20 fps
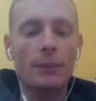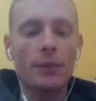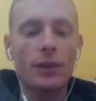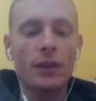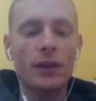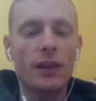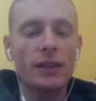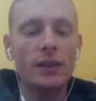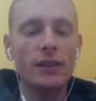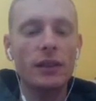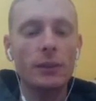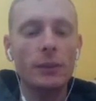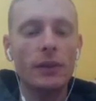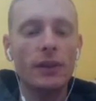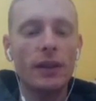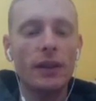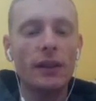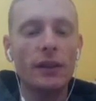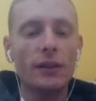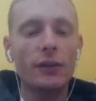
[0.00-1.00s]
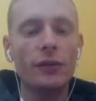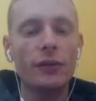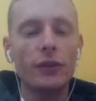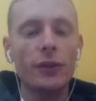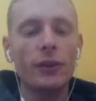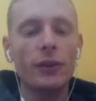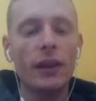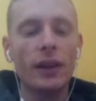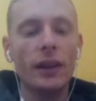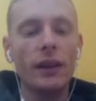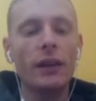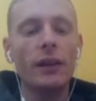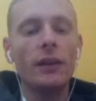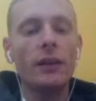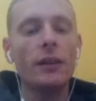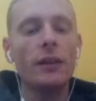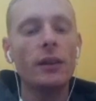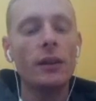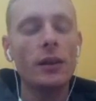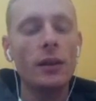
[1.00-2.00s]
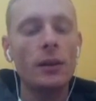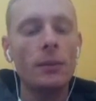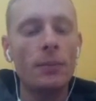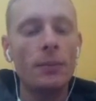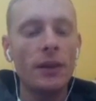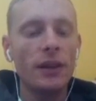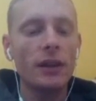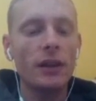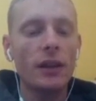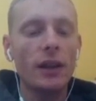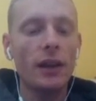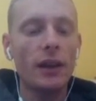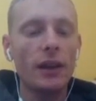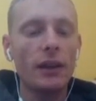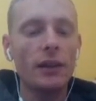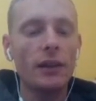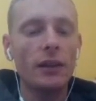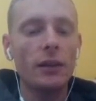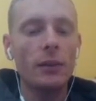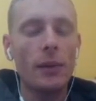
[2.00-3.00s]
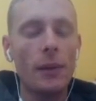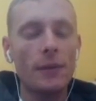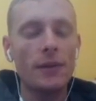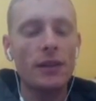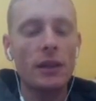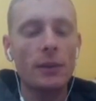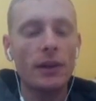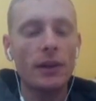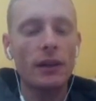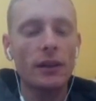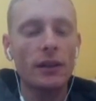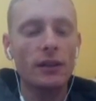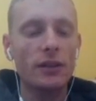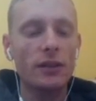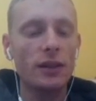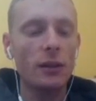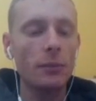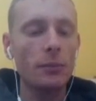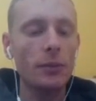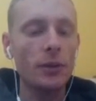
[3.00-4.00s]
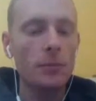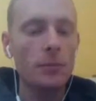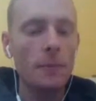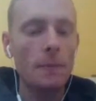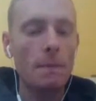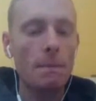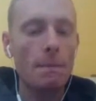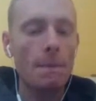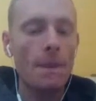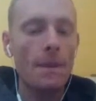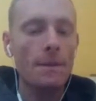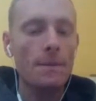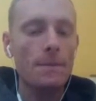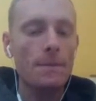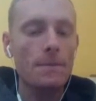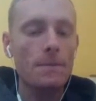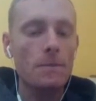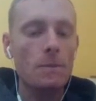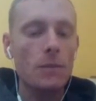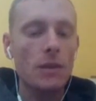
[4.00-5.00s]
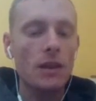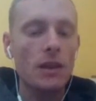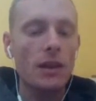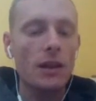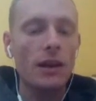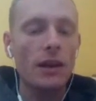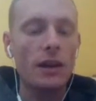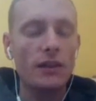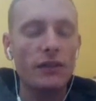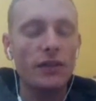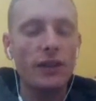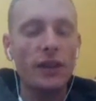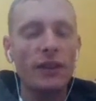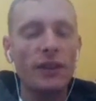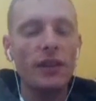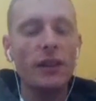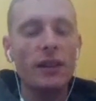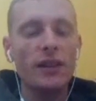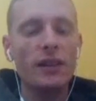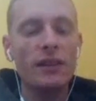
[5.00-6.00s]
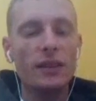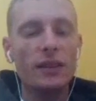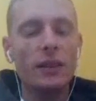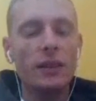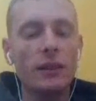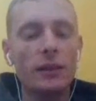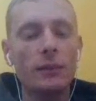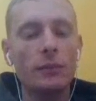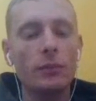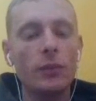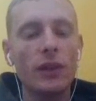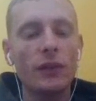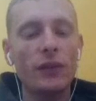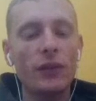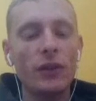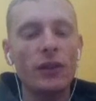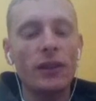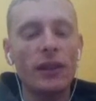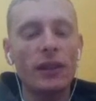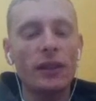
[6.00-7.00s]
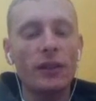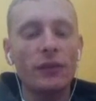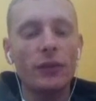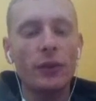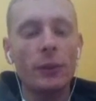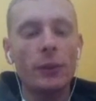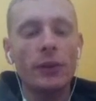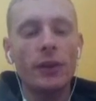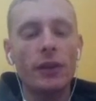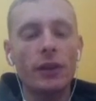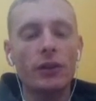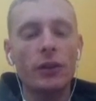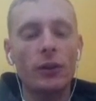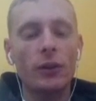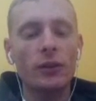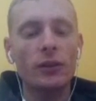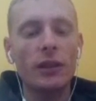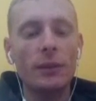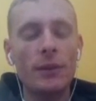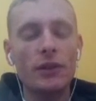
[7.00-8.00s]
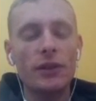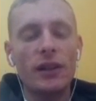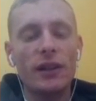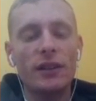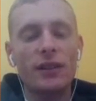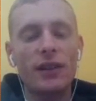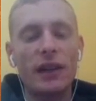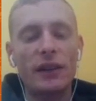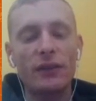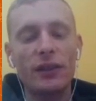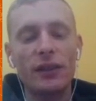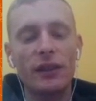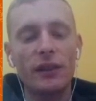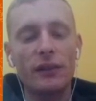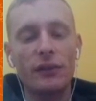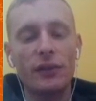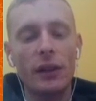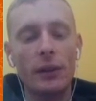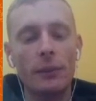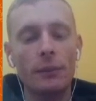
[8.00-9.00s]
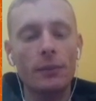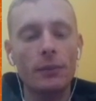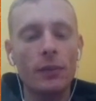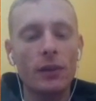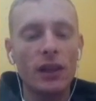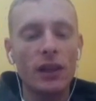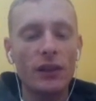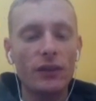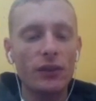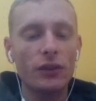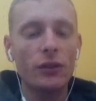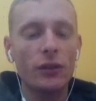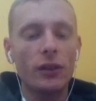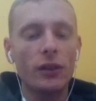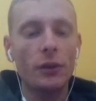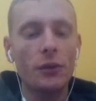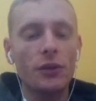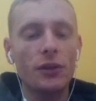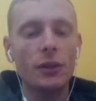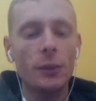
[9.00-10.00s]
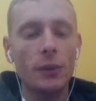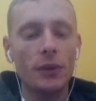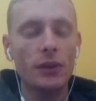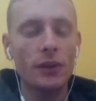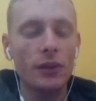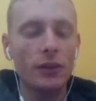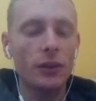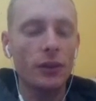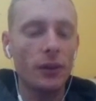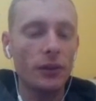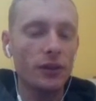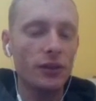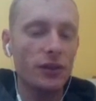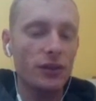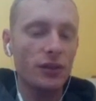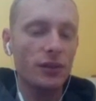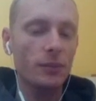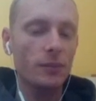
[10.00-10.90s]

the cutscene with getting the fruit and ping and the baby's coming out of the stump. And the funny thing is, um, if you collect the fruit with the adults, that means you actually have to give them, give it to the Yoshi with the adults.